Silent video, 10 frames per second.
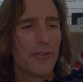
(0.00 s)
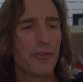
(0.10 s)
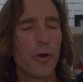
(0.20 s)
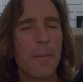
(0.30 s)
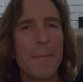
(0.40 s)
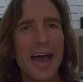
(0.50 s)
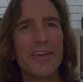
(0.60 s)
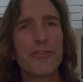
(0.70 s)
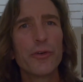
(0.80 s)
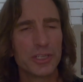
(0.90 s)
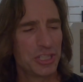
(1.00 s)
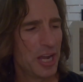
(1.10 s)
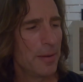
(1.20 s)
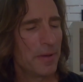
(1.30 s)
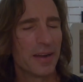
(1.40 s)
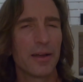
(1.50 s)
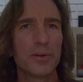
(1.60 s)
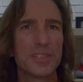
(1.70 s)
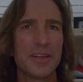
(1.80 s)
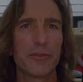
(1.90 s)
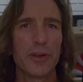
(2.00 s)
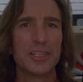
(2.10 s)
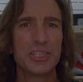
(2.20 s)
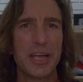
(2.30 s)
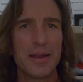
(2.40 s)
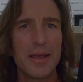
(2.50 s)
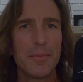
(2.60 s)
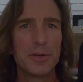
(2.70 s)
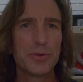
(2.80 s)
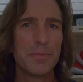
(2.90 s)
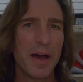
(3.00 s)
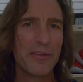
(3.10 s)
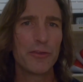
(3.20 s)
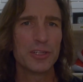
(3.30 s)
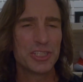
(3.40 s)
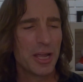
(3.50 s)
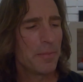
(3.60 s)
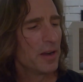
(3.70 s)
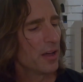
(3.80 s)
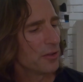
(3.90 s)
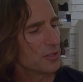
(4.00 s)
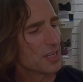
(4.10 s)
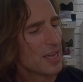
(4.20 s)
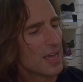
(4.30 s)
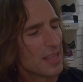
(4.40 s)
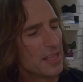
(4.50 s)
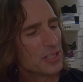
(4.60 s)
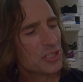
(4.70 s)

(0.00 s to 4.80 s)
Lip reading: For my foot shape, and I always differentiate between my foot shape and others, this